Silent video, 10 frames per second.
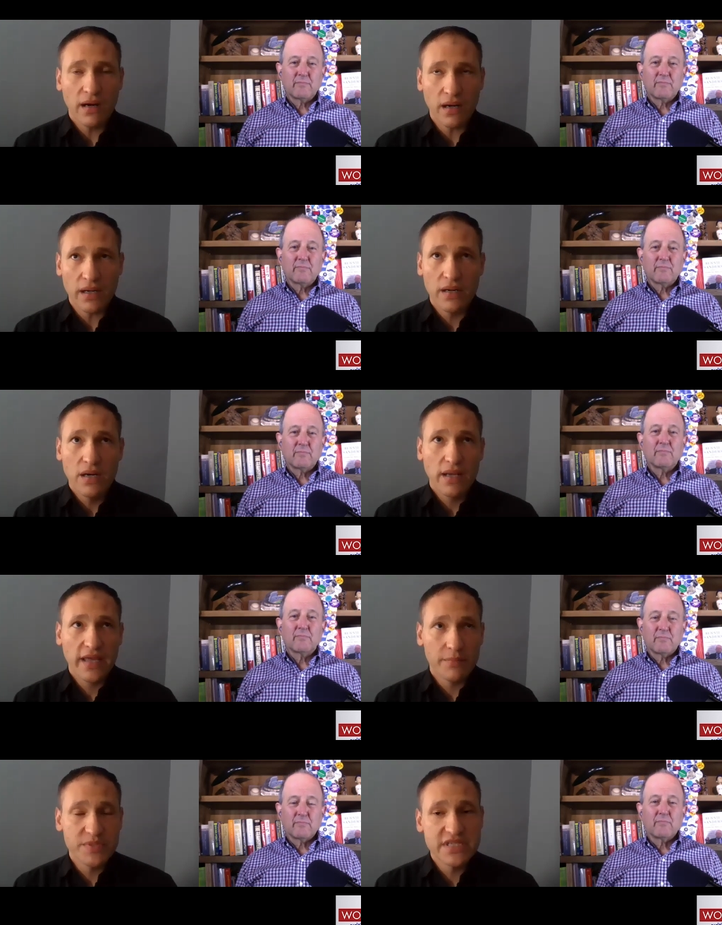Speaker 1: are
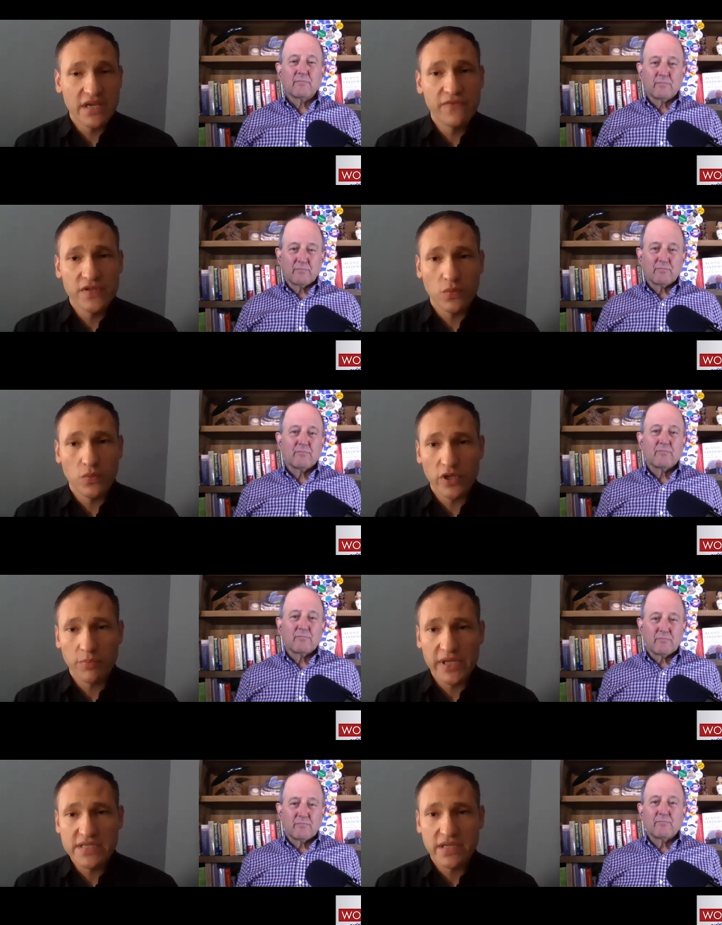kept safe in the
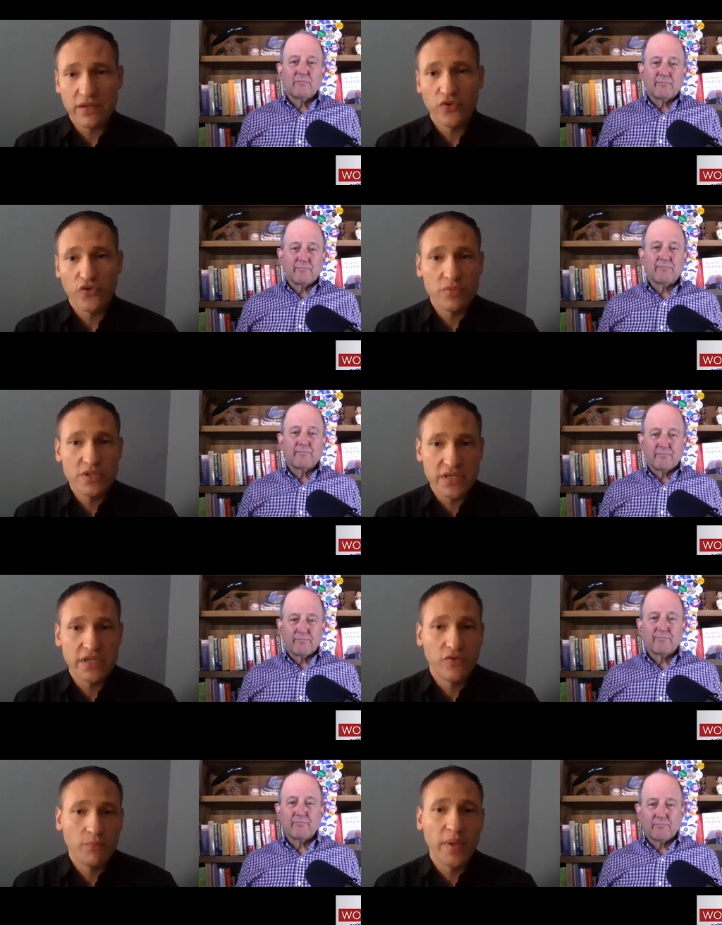workplace. And consumers
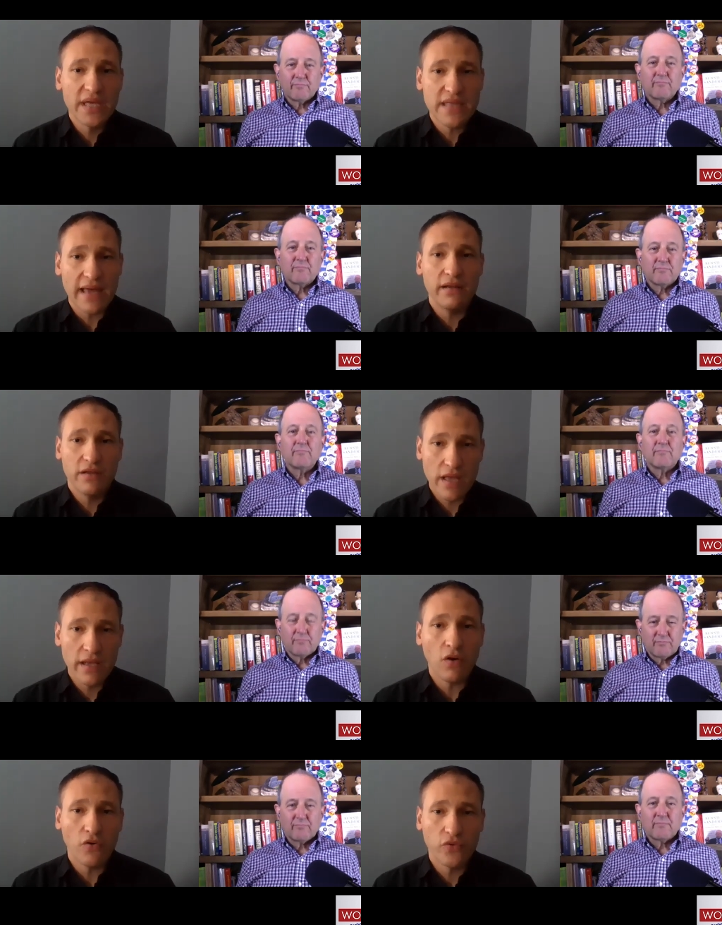need to pay that,
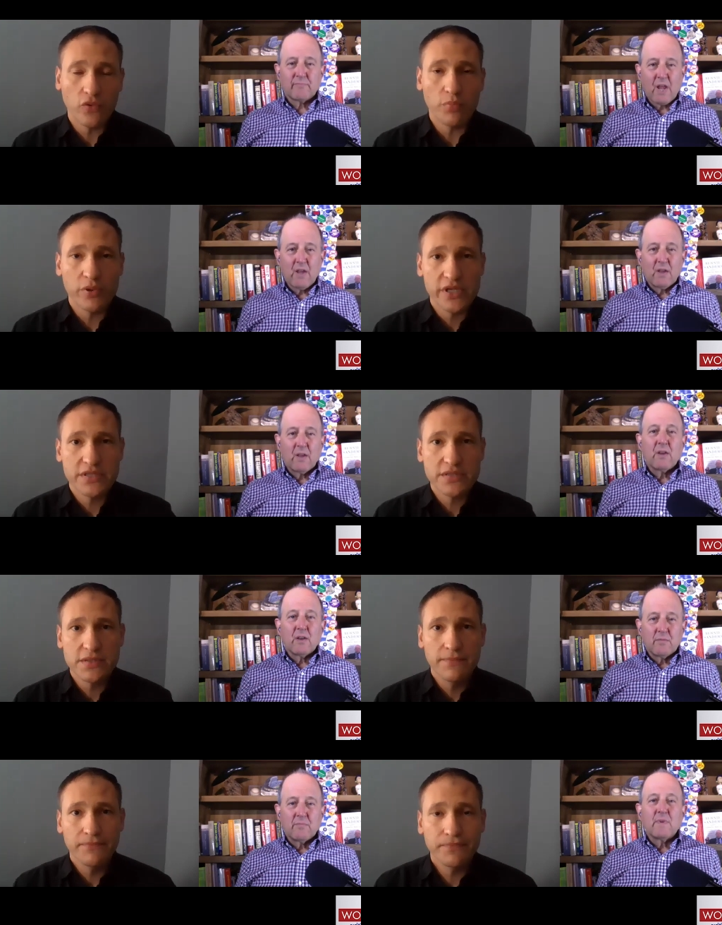and also
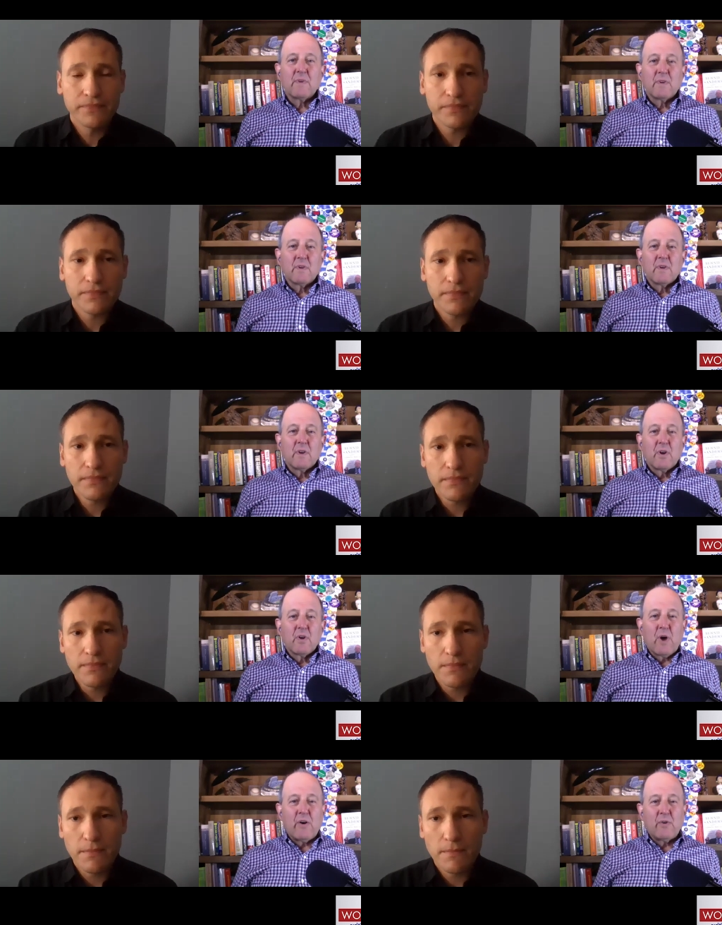corporations.
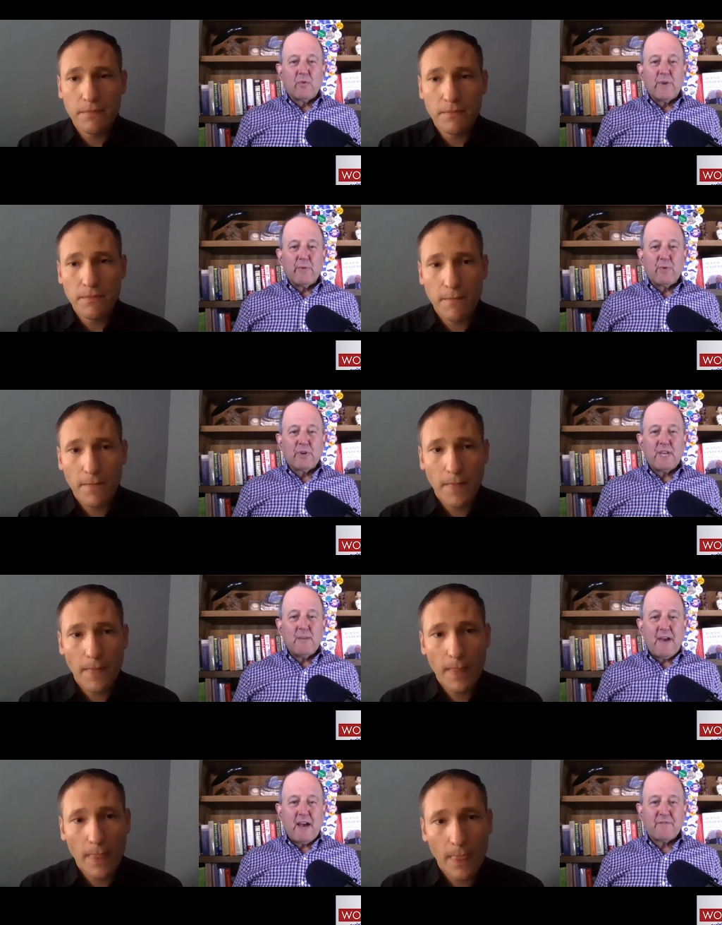
Speaker 2: Well, we will
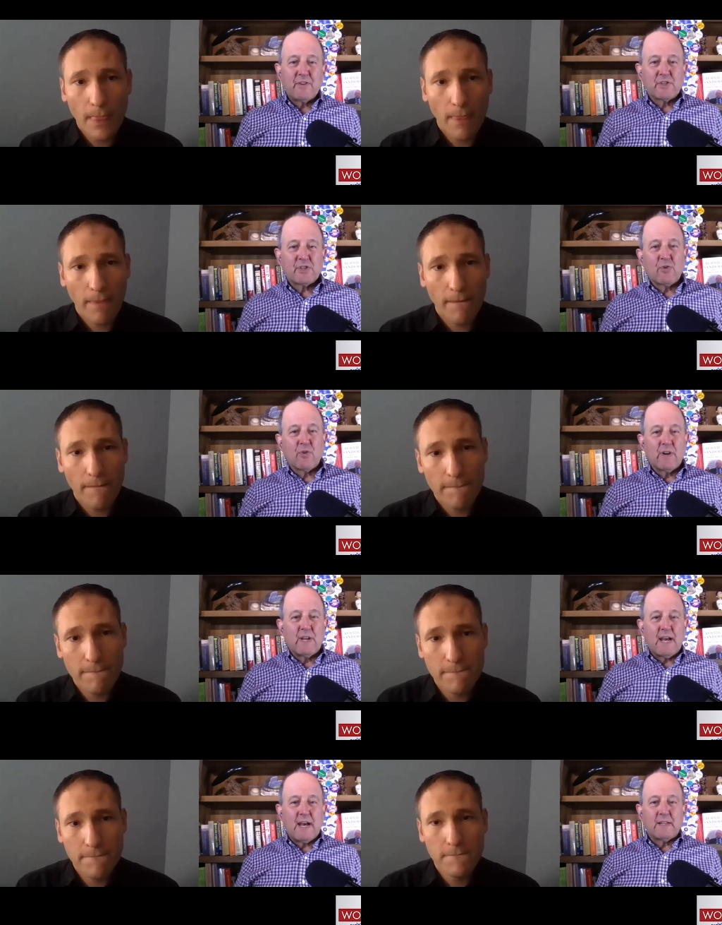keep after this
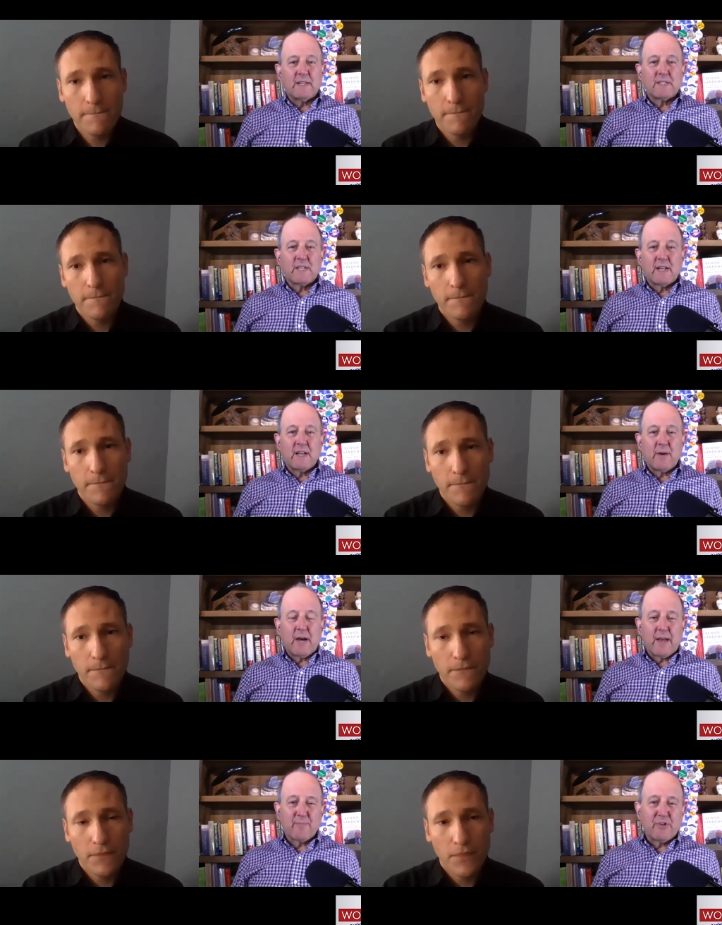story, Alex, and uh,
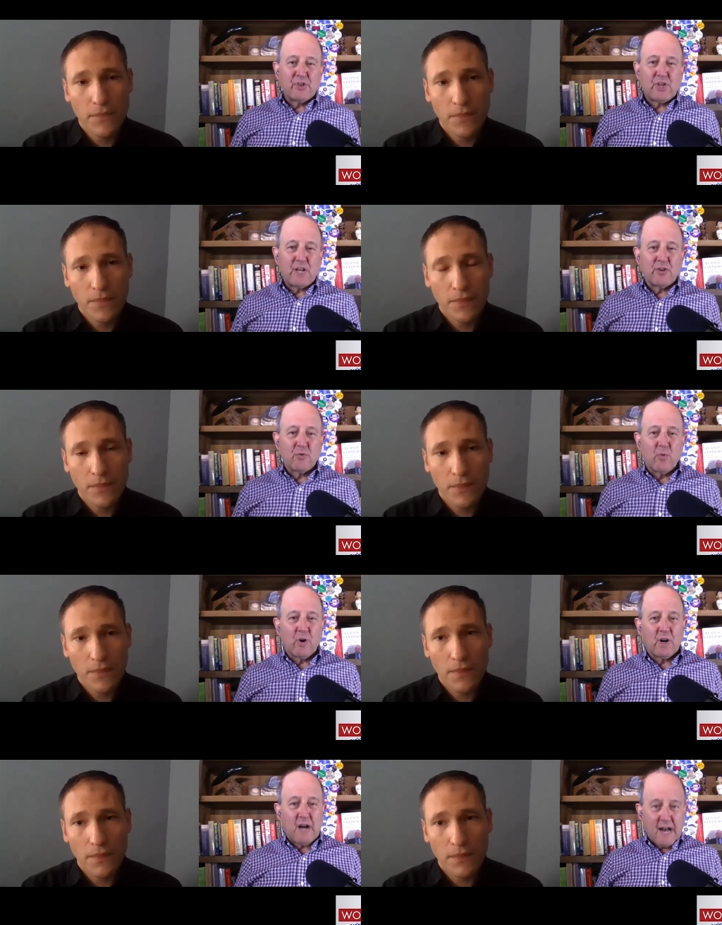I appreciate your
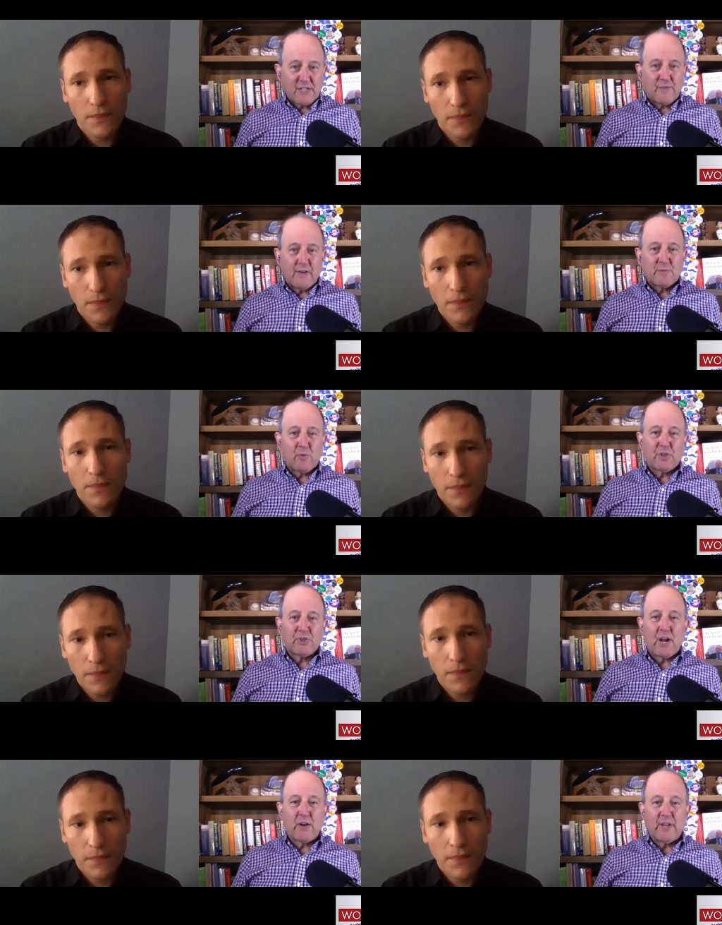work, Oxfam's work
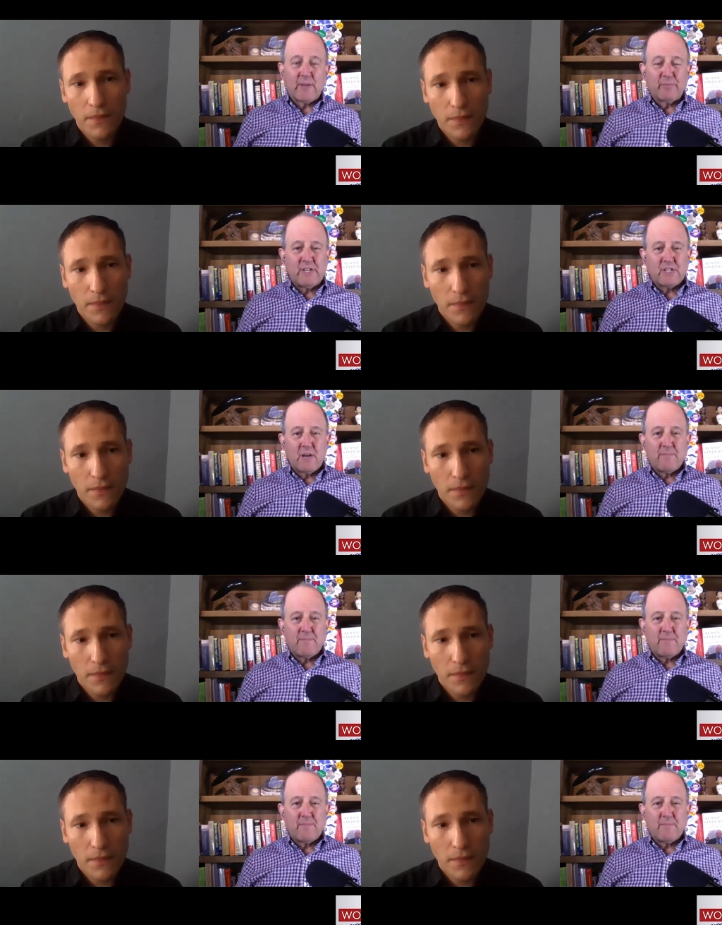generally, and please come